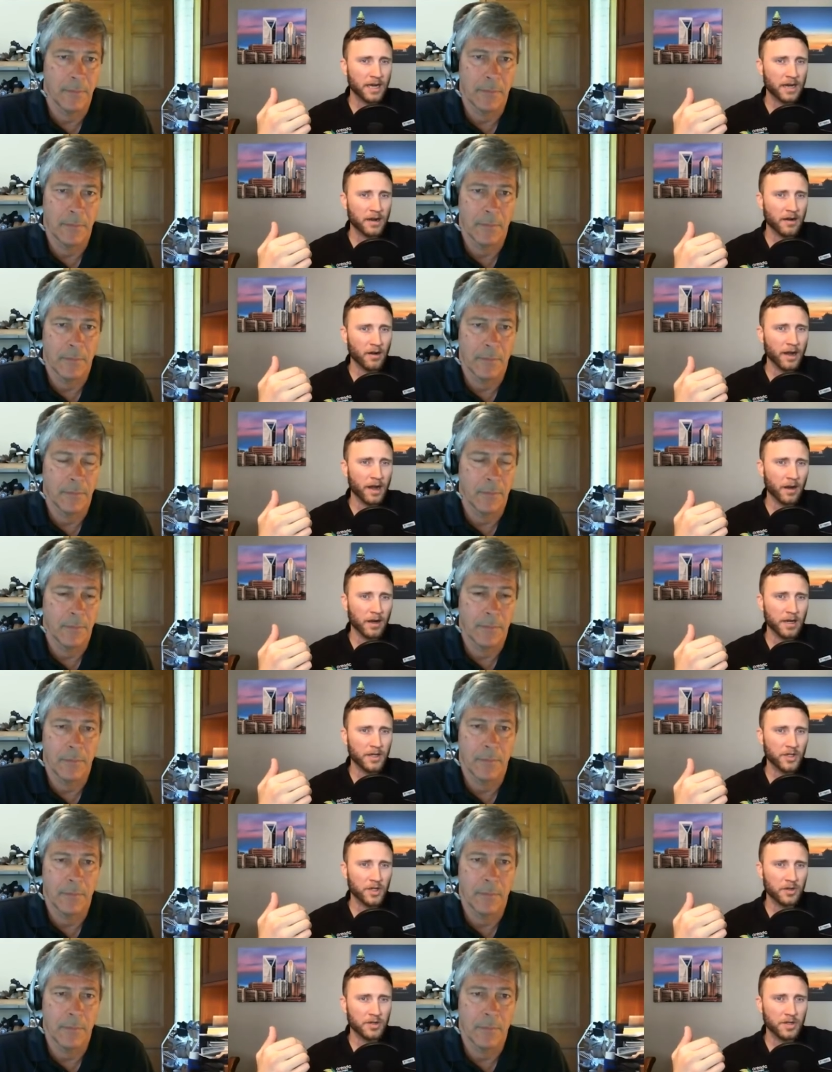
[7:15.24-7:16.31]
Speaker 1: air on air
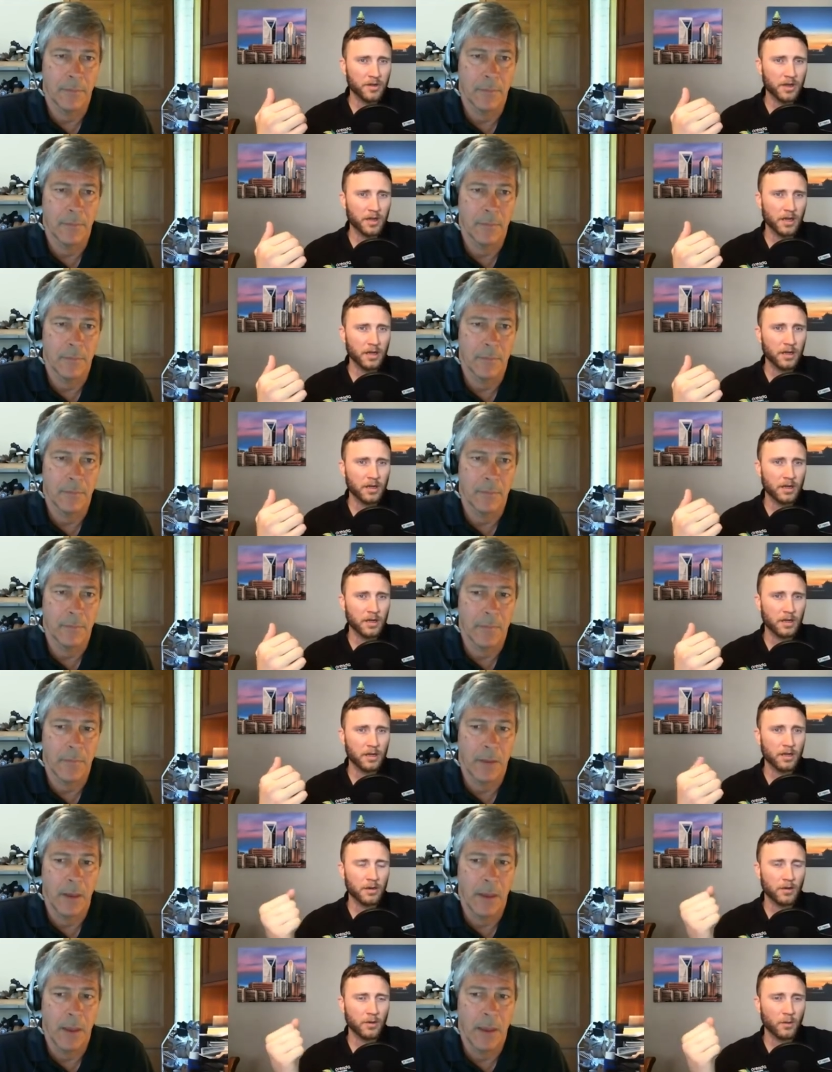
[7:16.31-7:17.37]
conditioners, you think?
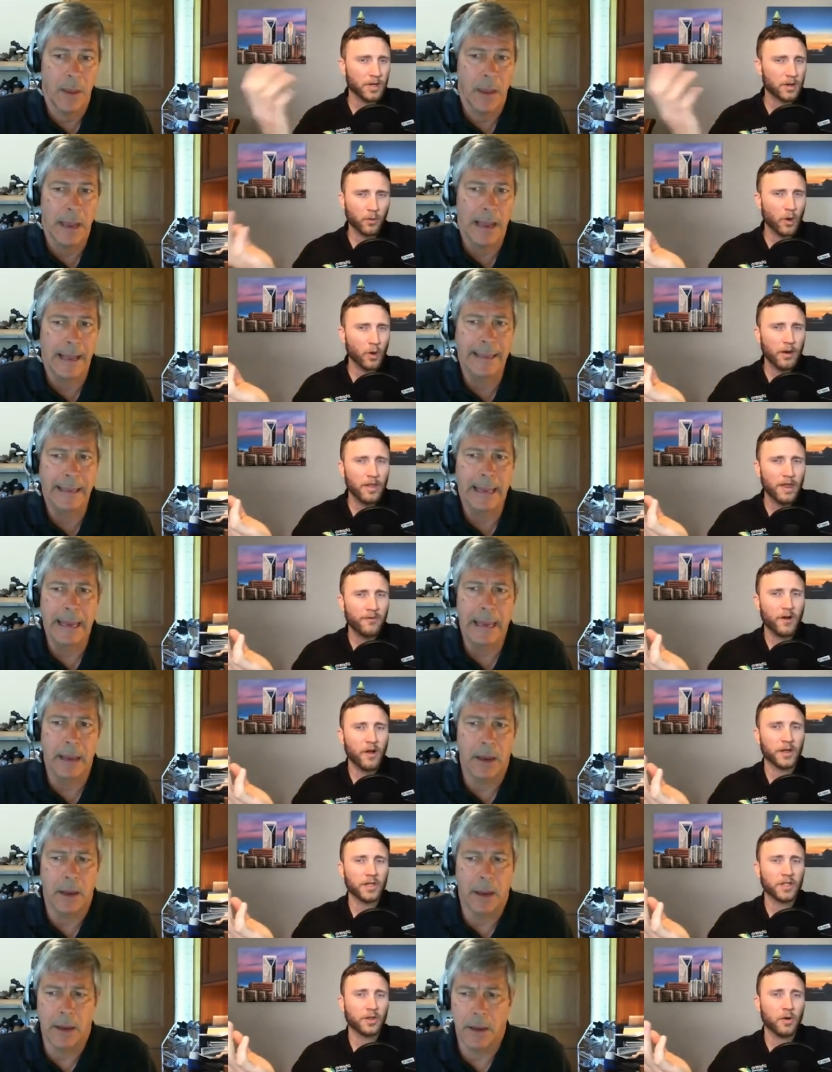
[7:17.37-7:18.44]
what, where uh, are they
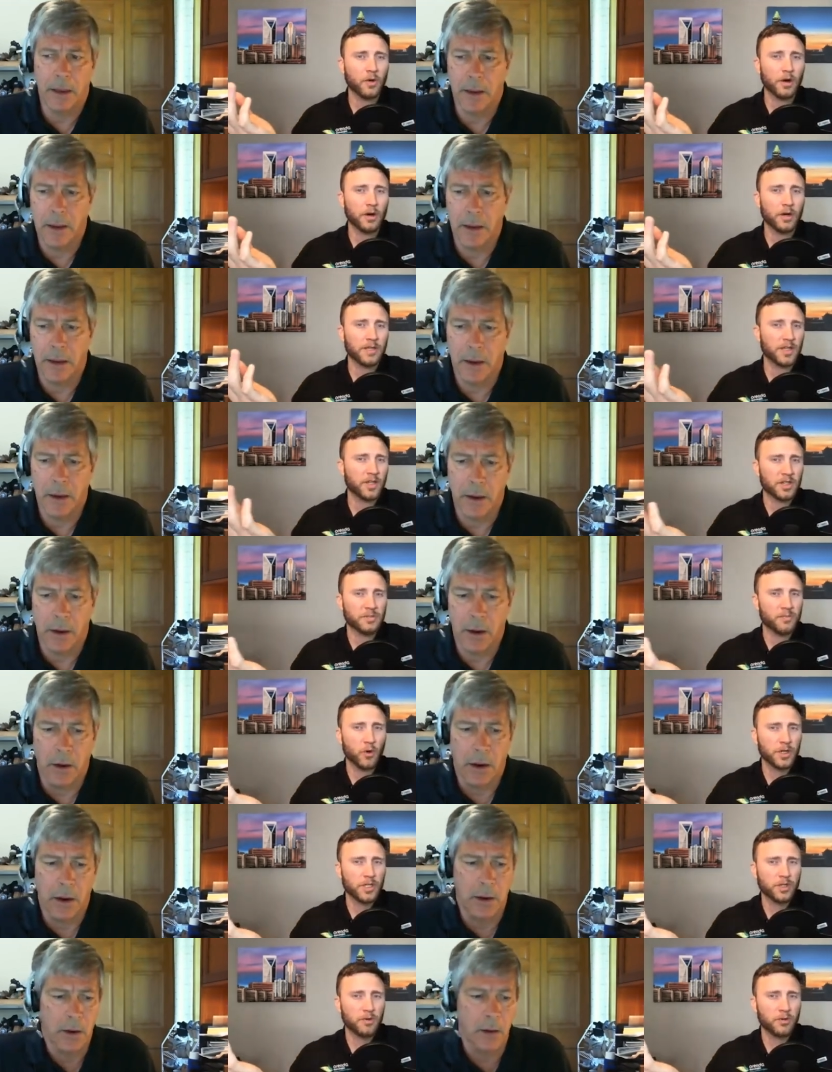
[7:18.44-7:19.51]
falling short? Is it just
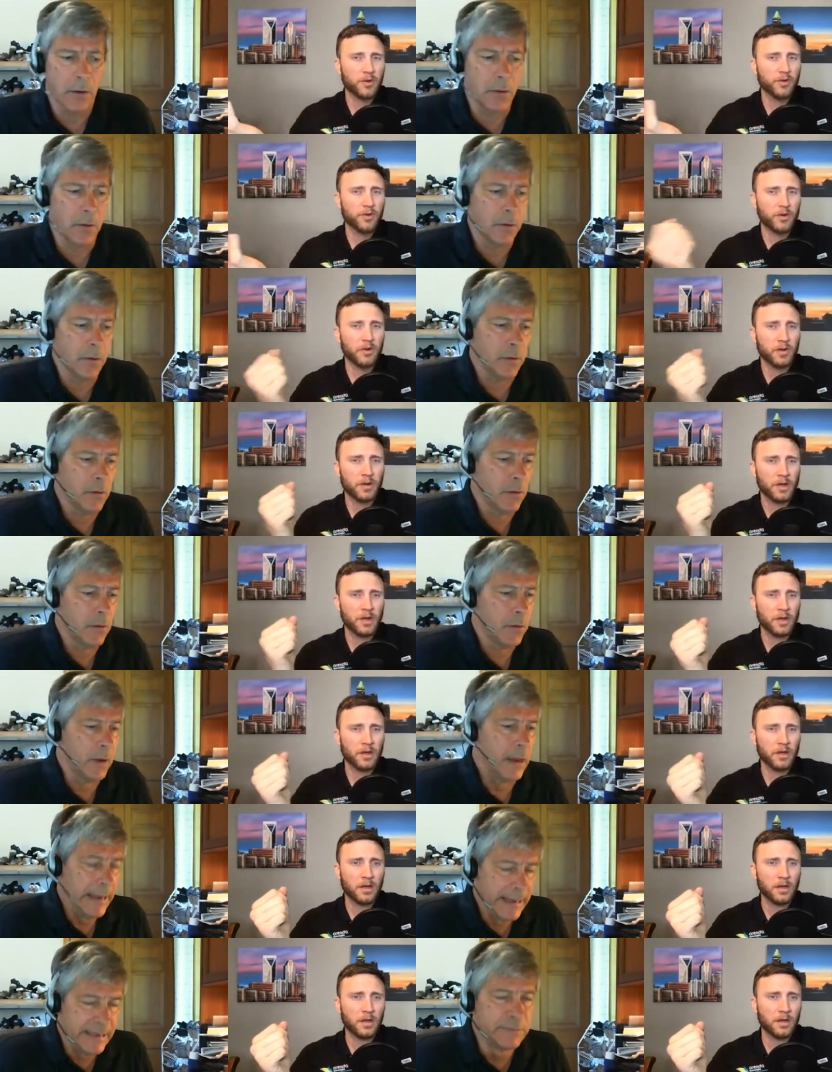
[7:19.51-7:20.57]
moisture removal?
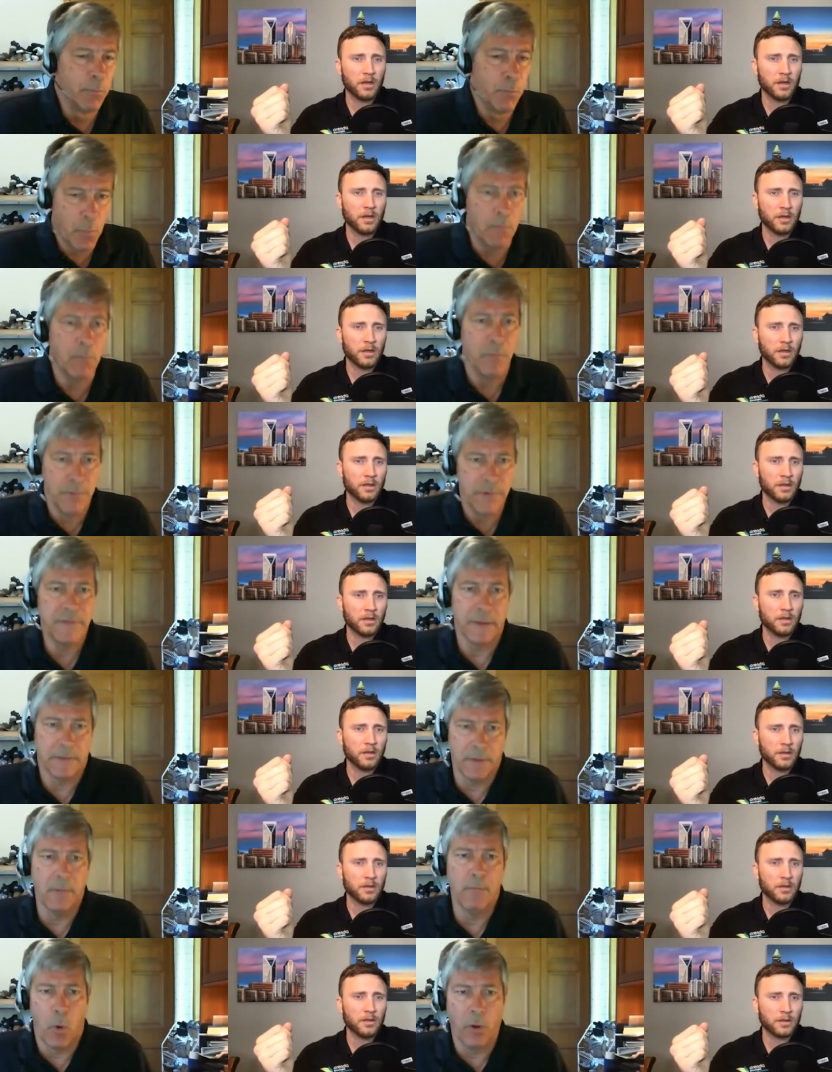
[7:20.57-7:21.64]
Speaker 2: It is the,
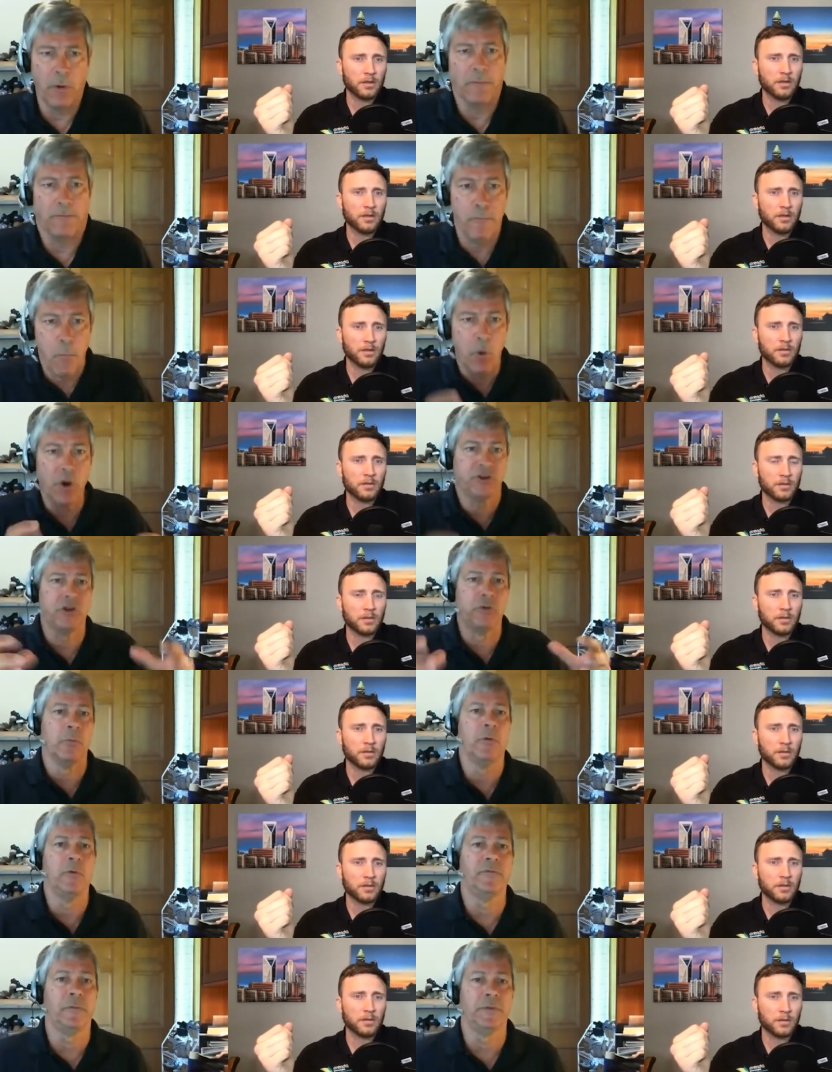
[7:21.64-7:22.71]
the mo- moisture
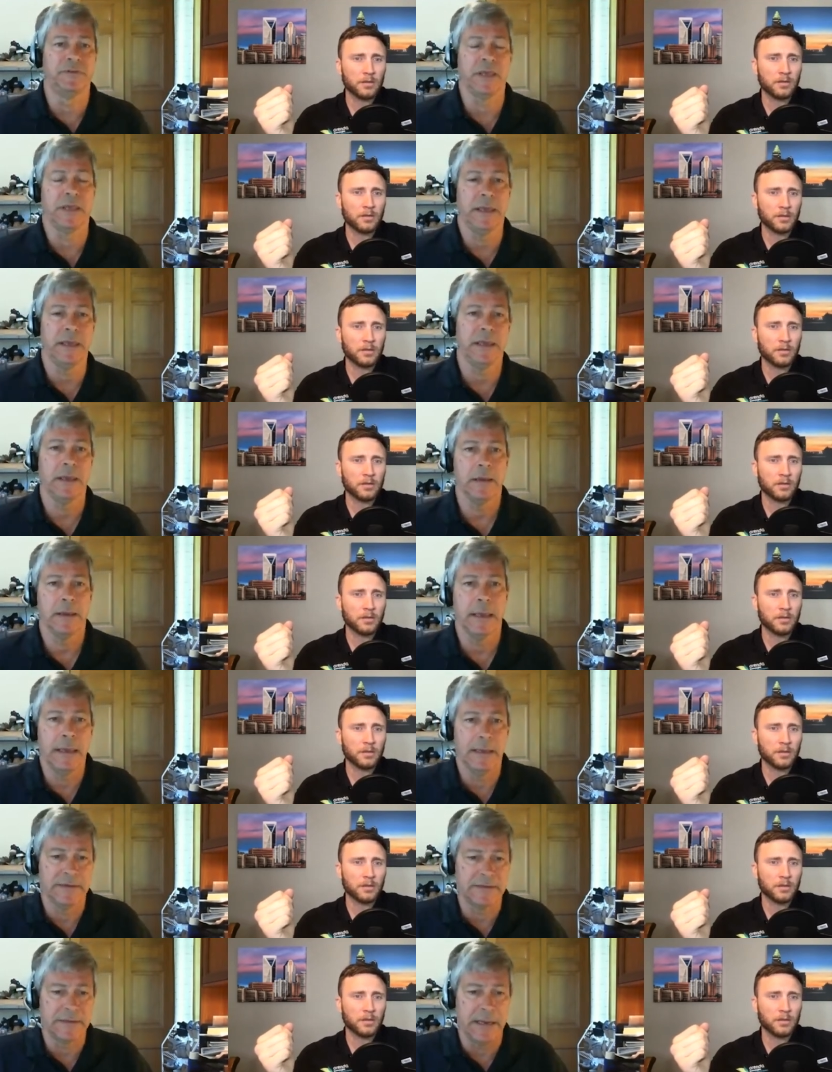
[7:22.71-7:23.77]
removal is the key
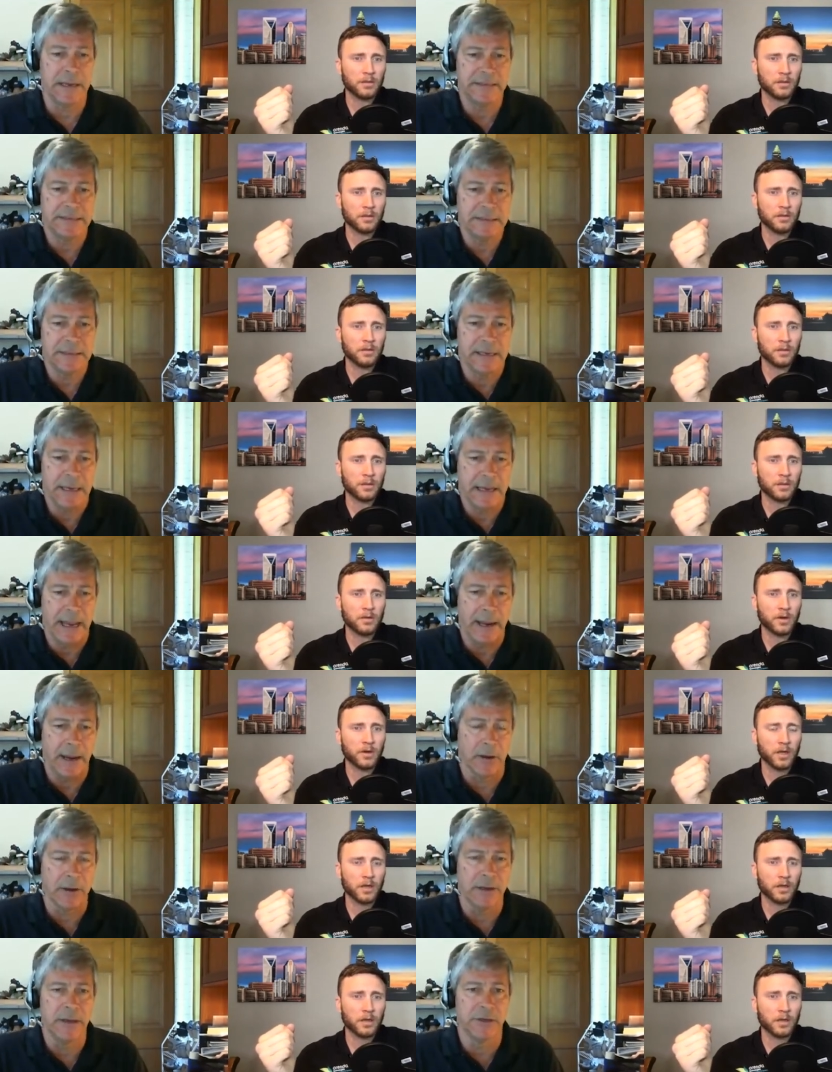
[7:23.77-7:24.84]
is it's it, an air
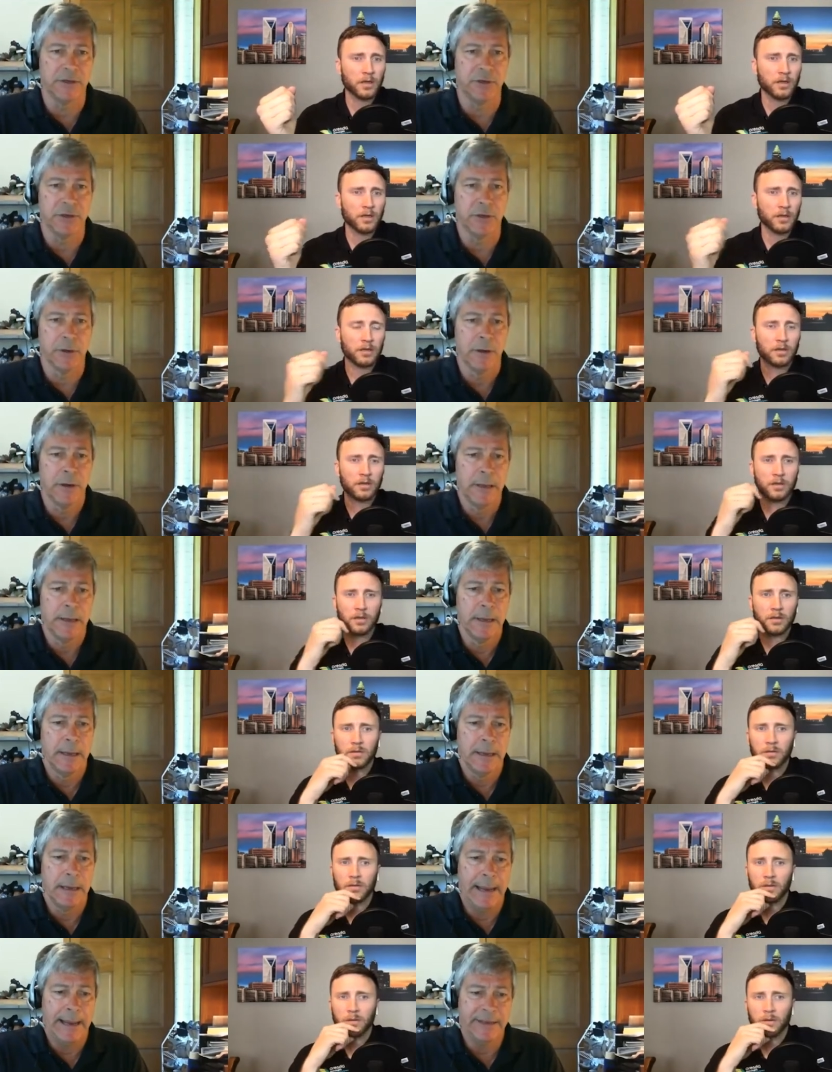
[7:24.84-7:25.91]
conditioner
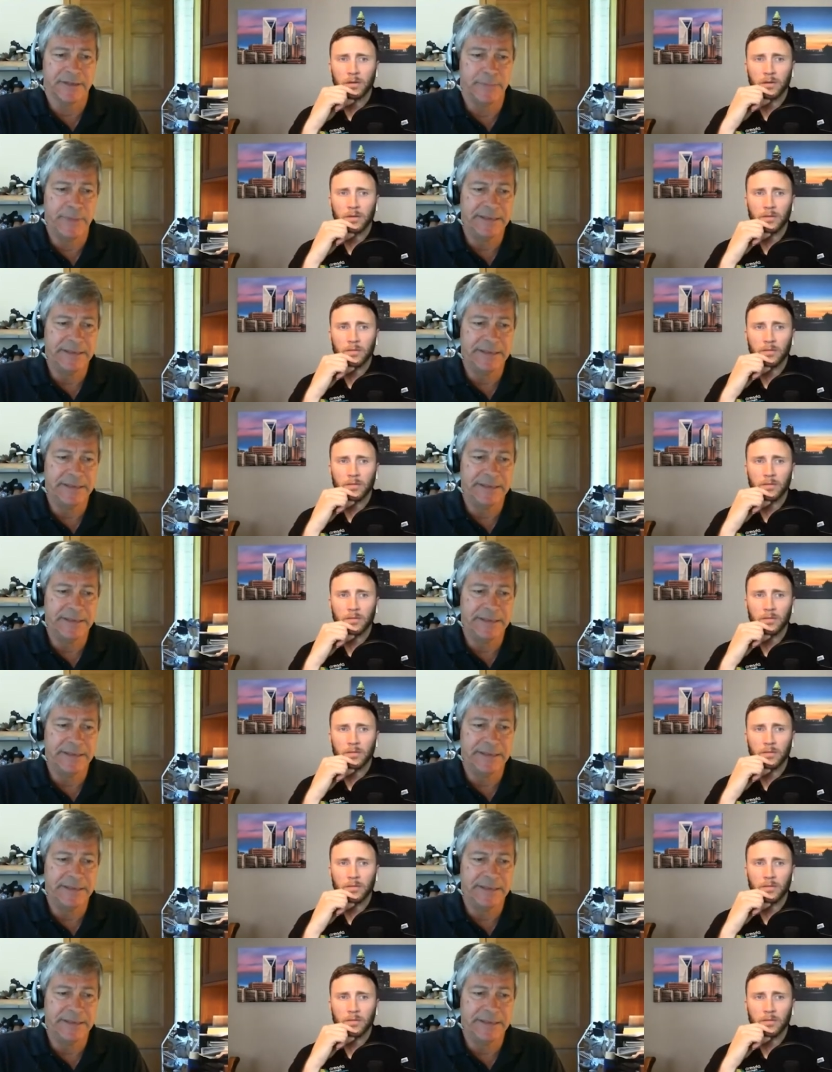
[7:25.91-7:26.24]
has been